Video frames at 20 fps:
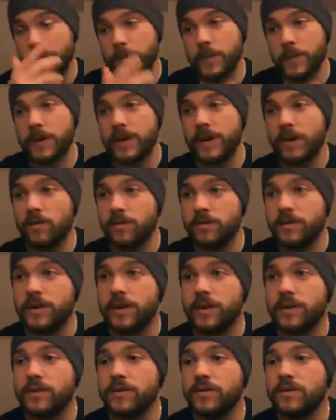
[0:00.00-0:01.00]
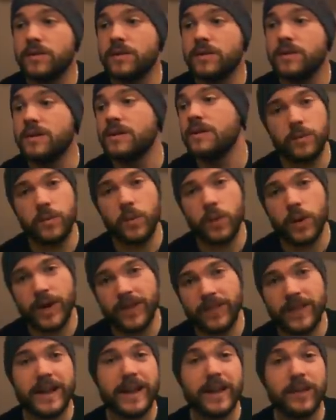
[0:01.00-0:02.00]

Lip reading: pretty obvious. We'll get that